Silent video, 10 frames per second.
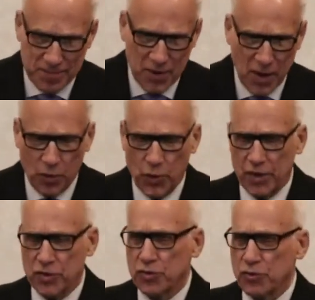
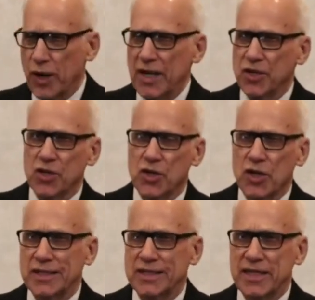with greater
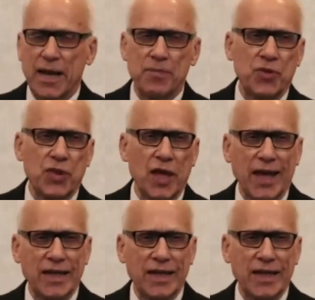depth and